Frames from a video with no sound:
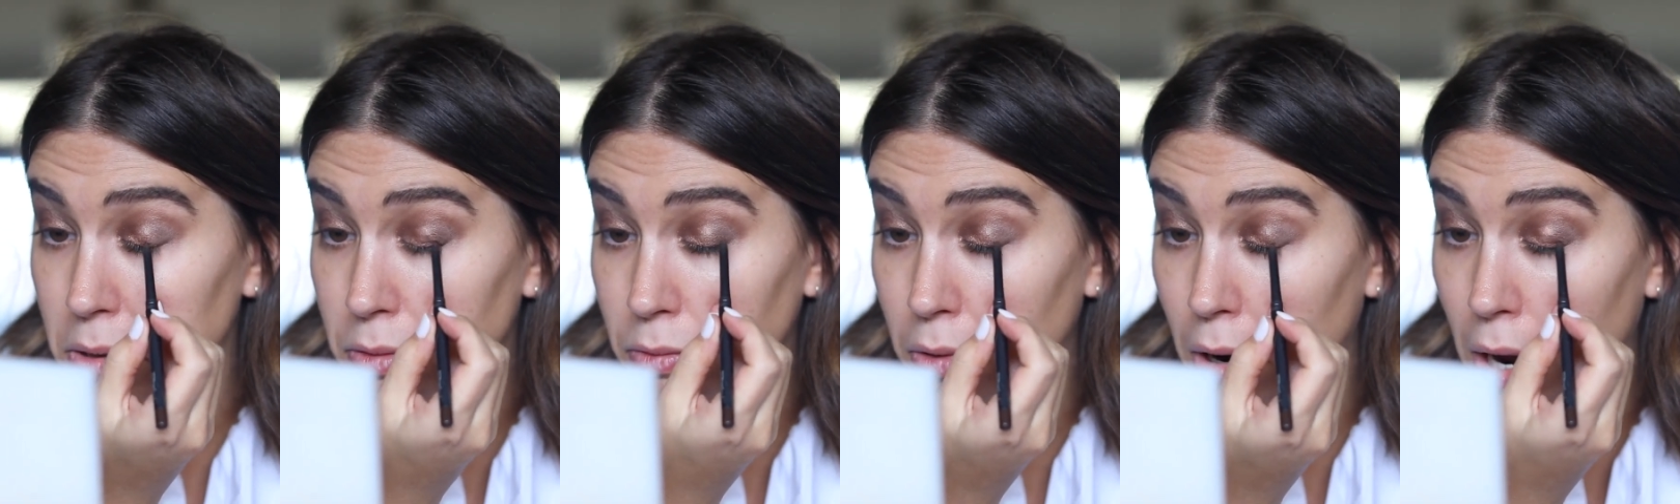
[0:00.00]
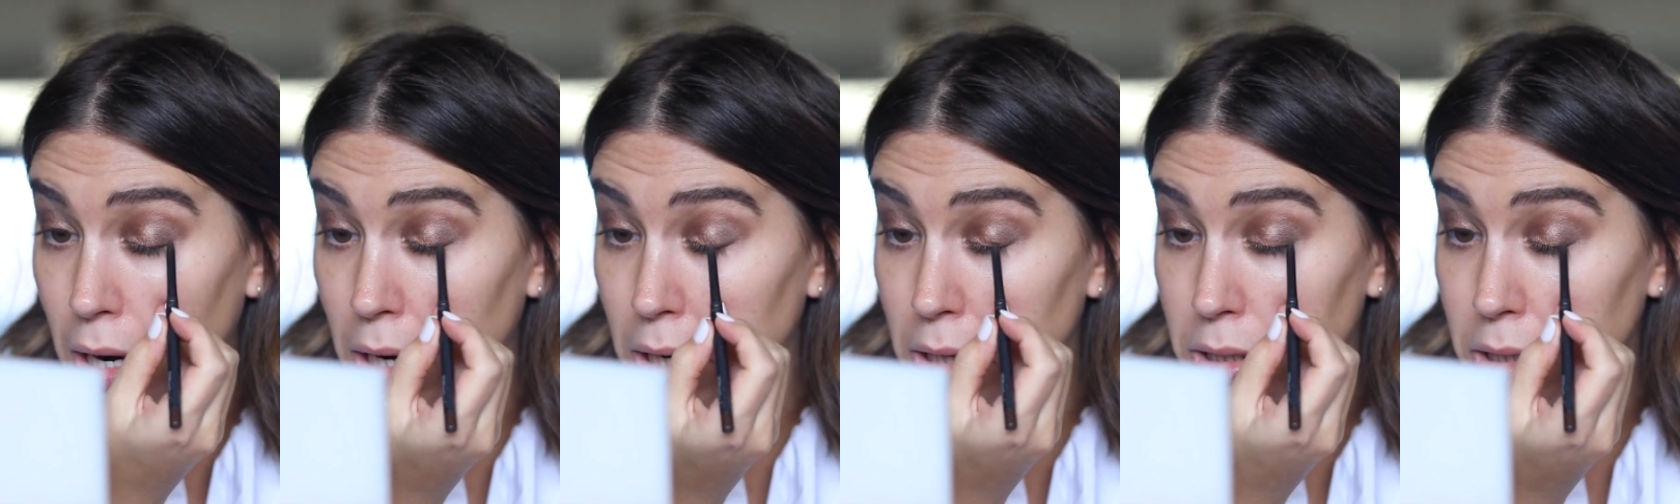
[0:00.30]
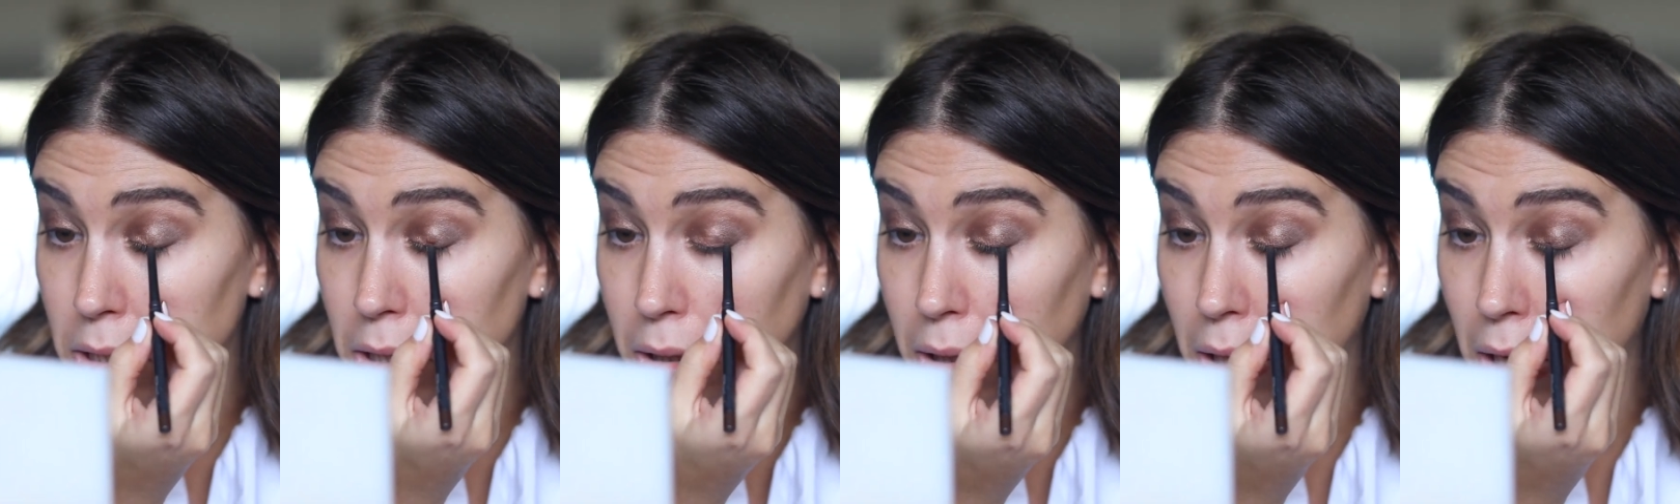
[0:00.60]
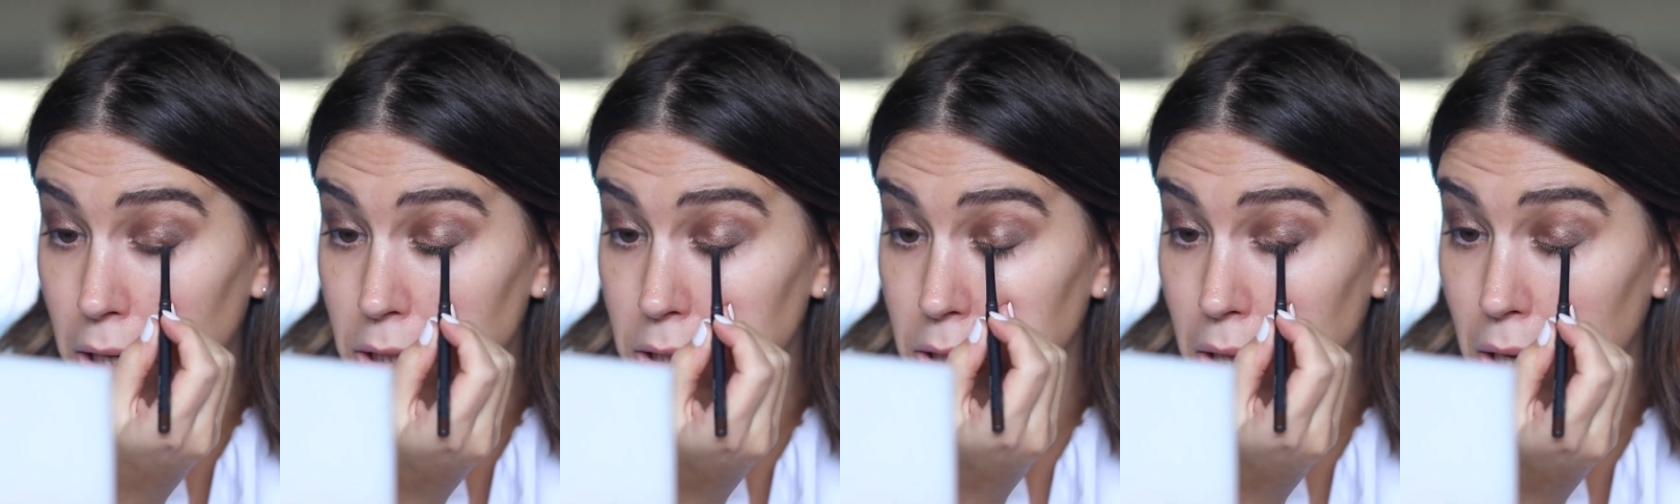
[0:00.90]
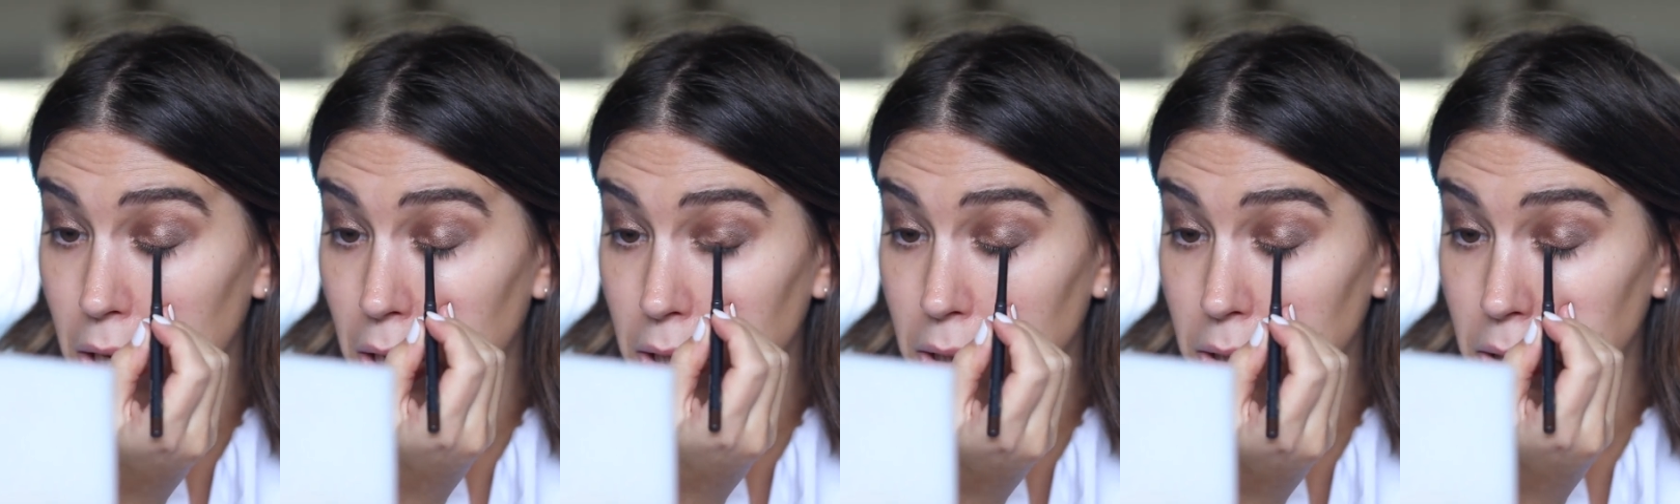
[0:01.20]
it right into the lash
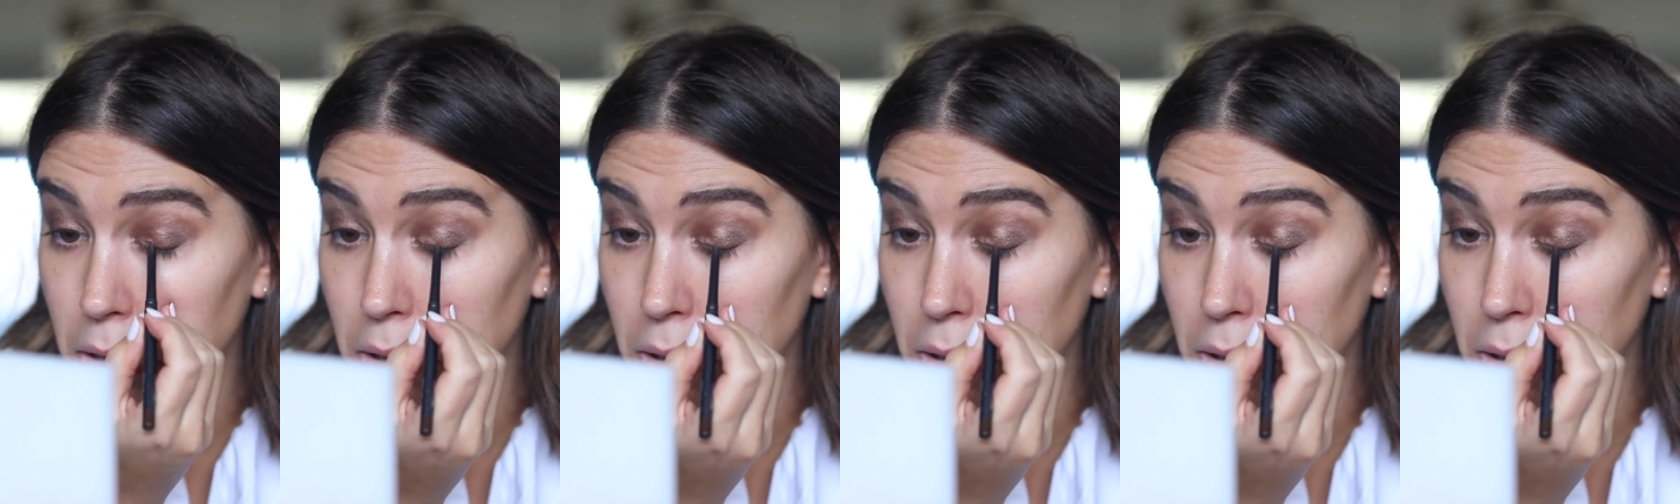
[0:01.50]
line.